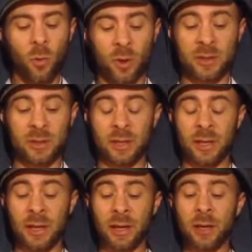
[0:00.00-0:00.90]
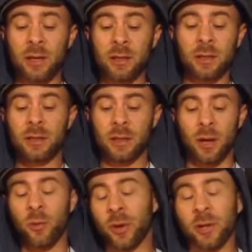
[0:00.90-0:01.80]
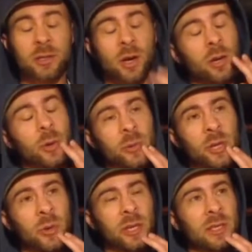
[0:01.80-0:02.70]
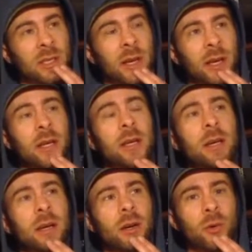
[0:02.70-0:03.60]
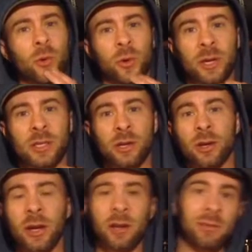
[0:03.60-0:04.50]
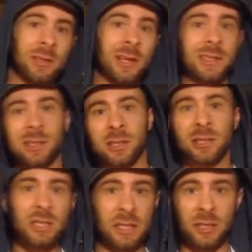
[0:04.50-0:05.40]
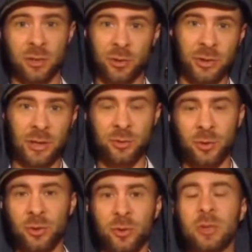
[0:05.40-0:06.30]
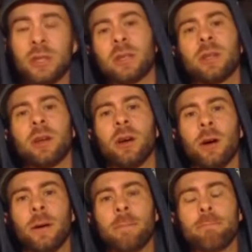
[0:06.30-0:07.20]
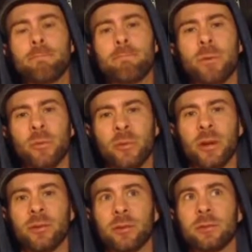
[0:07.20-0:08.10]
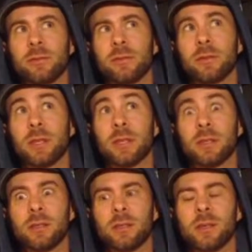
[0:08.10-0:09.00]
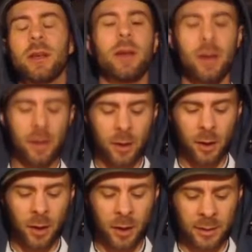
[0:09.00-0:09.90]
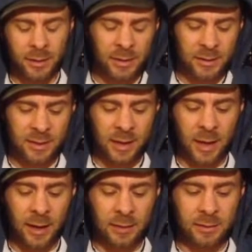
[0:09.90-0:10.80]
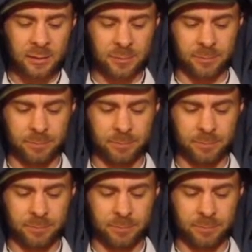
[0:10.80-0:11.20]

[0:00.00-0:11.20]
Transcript: One thing that I wanted to talk about really quick today, or as our kind of lesson teaser intro, or whatever this is that